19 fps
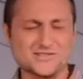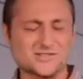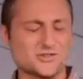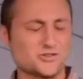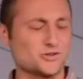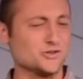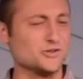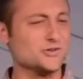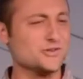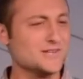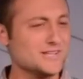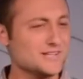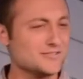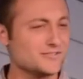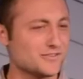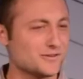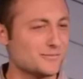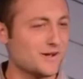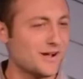scrutiny
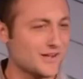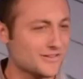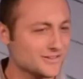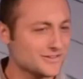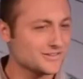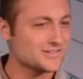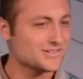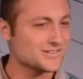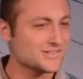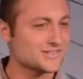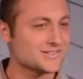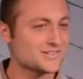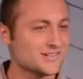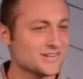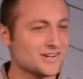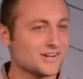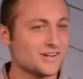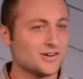from others?